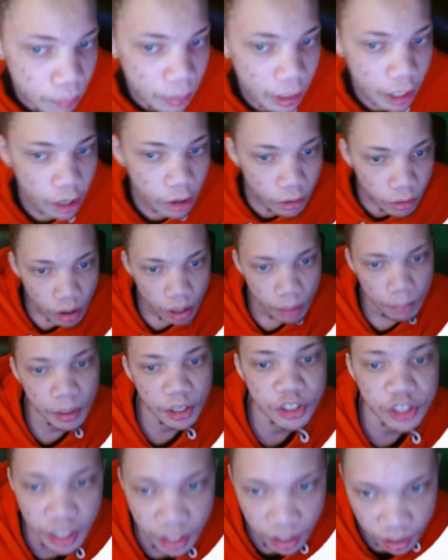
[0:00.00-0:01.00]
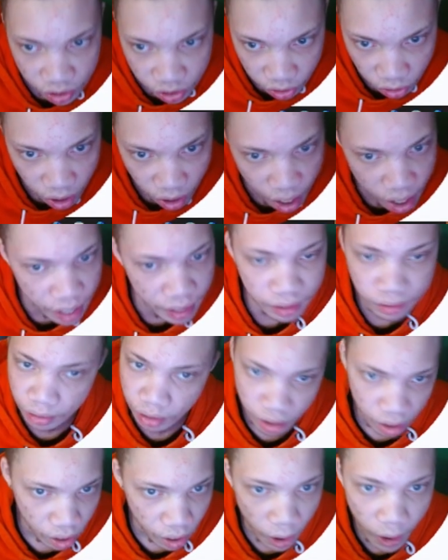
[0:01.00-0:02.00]
bro. But yeah, so I
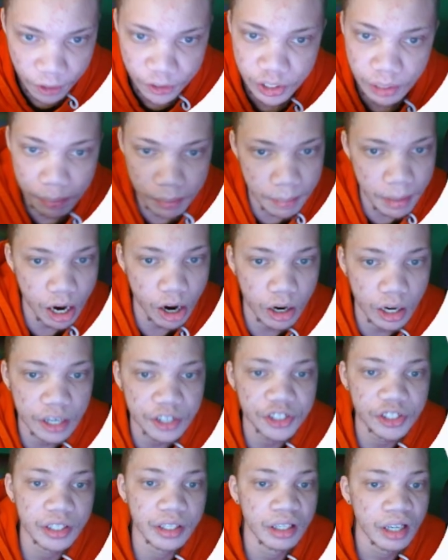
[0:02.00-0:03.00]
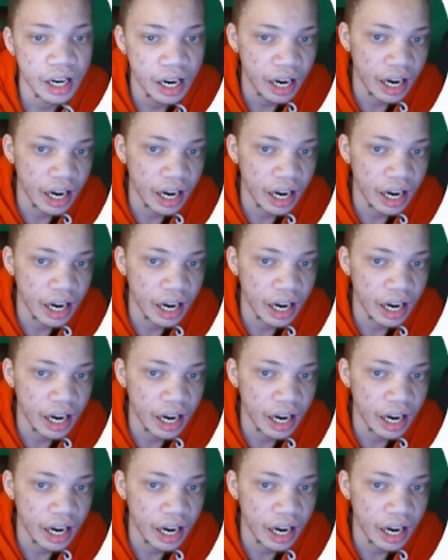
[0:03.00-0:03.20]
ain't tripping about all that shit.